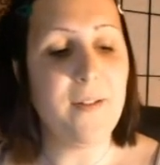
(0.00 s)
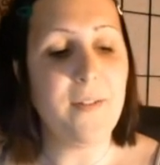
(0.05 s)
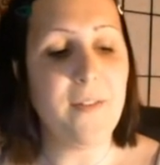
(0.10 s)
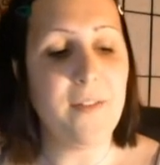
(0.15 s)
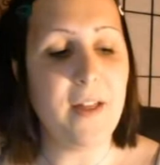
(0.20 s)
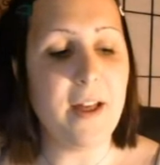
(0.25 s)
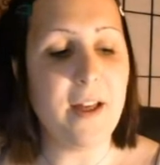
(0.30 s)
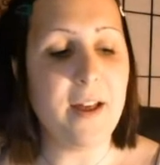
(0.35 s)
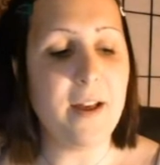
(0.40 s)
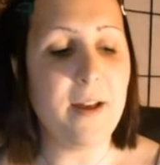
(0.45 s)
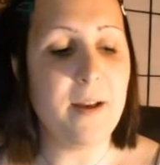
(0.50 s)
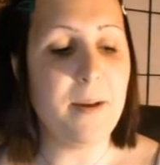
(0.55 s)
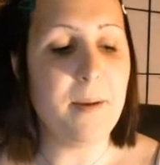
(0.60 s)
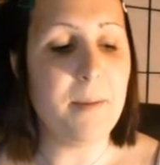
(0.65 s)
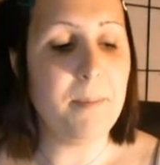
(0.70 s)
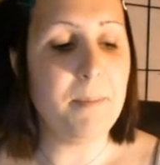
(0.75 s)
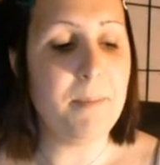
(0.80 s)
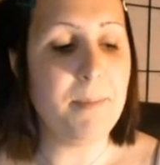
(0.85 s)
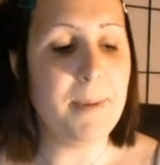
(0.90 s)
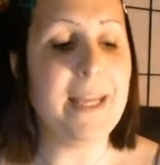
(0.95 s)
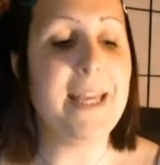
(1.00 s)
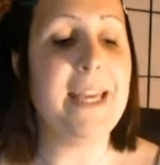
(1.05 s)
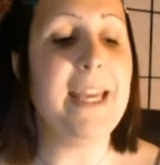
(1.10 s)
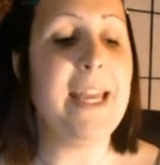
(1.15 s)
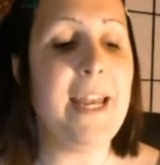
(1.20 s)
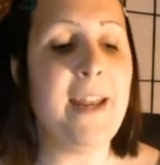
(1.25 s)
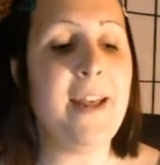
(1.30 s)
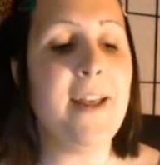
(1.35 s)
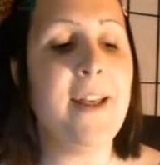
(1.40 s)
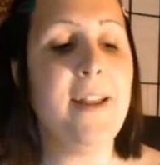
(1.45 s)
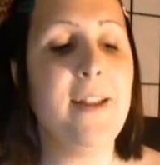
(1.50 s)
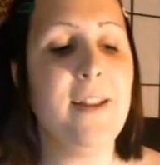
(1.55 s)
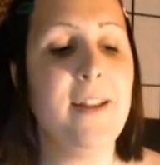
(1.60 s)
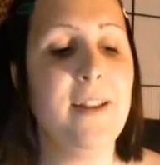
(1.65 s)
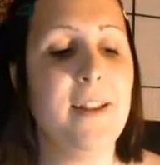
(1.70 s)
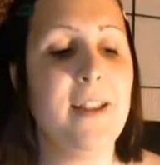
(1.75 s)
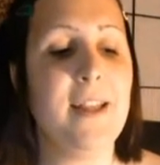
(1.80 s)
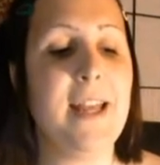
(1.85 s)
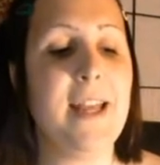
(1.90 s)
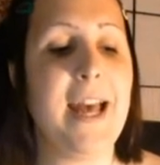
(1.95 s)
a uh, beginner
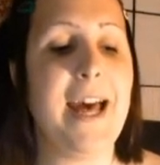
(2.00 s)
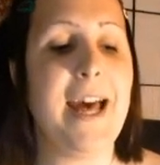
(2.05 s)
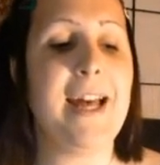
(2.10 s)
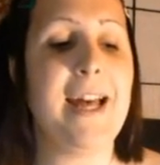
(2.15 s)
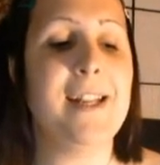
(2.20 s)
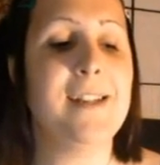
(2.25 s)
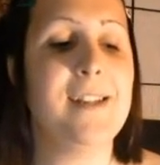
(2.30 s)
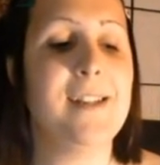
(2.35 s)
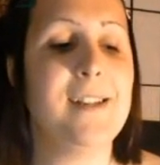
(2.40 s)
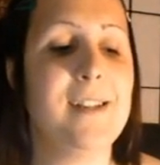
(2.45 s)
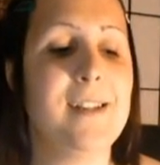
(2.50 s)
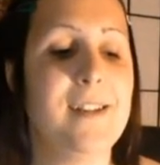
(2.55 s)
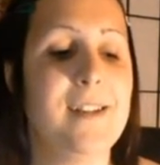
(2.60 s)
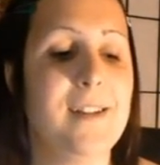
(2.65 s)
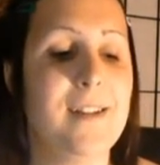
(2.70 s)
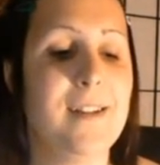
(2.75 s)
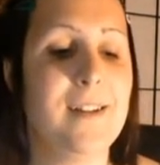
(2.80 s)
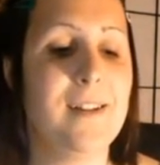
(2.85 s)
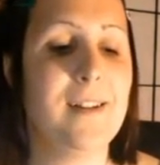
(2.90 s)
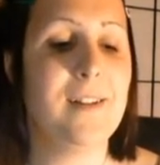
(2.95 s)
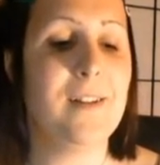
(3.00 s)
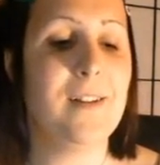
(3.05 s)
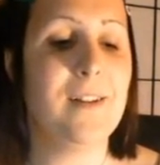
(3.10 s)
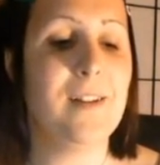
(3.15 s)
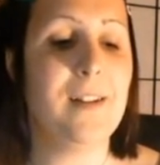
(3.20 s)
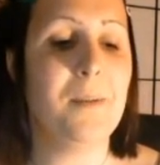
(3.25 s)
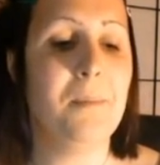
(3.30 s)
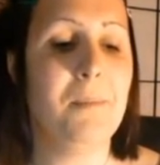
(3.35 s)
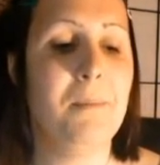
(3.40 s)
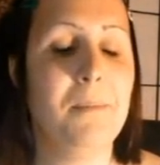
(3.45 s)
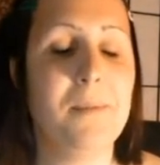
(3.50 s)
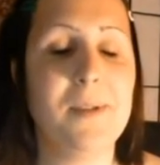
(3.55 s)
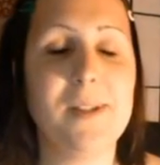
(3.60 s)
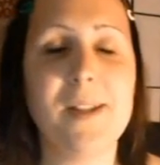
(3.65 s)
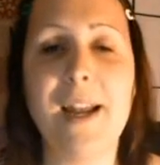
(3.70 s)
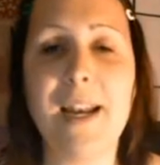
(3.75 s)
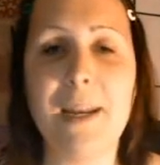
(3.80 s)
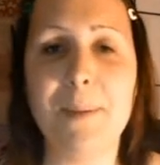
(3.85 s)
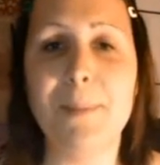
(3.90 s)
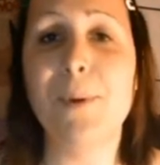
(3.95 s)
and
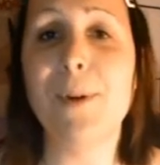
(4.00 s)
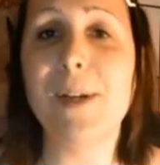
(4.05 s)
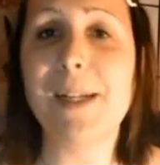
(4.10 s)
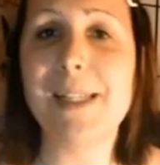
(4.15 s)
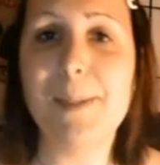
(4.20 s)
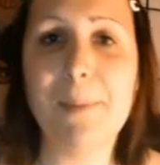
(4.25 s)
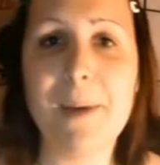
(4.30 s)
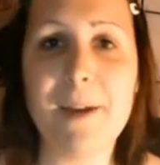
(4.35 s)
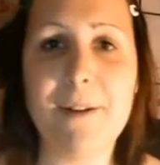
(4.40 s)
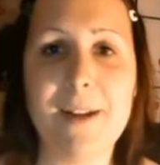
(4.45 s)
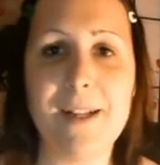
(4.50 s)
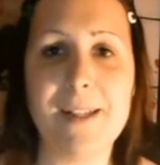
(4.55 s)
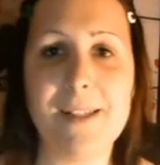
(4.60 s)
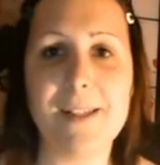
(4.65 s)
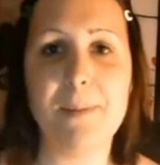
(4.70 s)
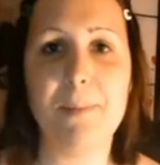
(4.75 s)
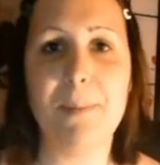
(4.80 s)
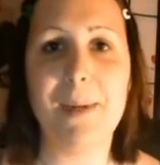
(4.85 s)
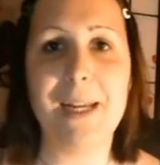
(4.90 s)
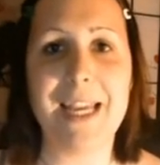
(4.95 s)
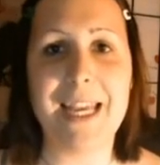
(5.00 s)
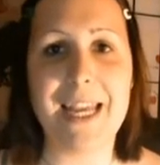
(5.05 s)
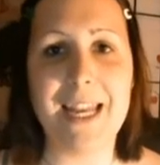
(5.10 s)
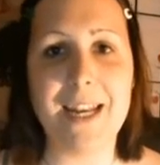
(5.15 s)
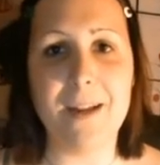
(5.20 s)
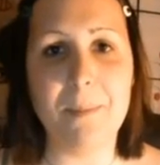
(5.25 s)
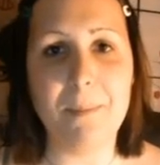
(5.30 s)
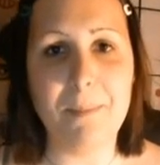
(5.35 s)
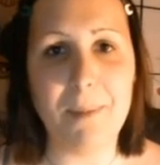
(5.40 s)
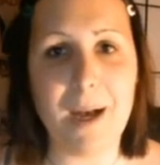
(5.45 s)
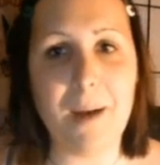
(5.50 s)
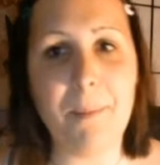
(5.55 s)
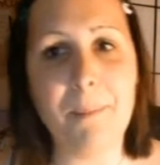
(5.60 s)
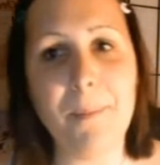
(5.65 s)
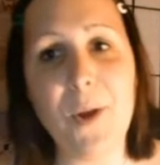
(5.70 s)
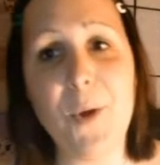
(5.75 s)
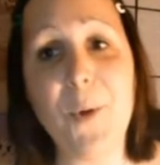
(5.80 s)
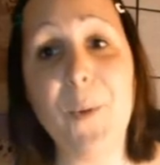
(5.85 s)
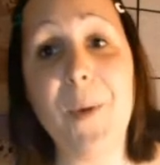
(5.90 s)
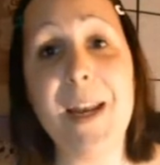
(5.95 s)
slightly more experienced beginner, but I'm
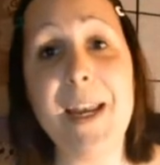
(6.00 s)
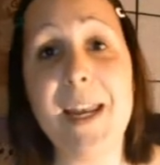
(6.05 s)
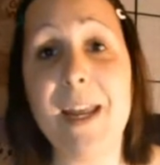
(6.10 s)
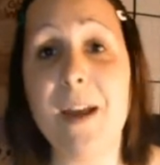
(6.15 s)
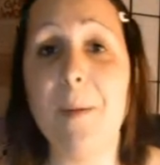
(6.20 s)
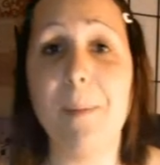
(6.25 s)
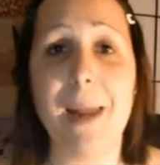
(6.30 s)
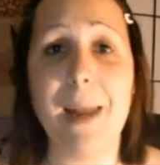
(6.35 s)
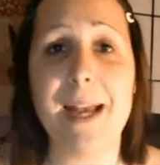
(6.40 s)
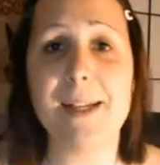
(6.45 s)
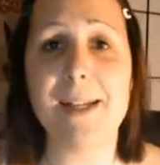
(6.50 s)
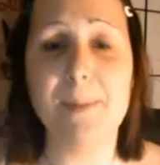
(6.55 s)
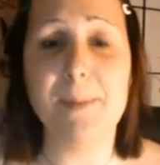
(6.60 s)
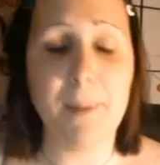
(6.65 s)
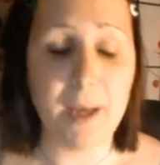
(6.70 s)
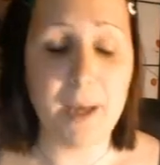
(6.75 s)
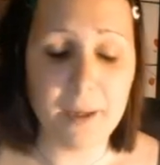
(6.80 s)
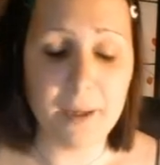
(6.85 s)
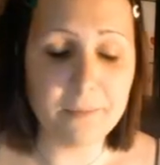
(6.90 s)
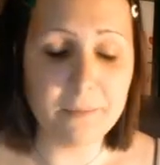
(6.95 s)
nowhere near a blexpert.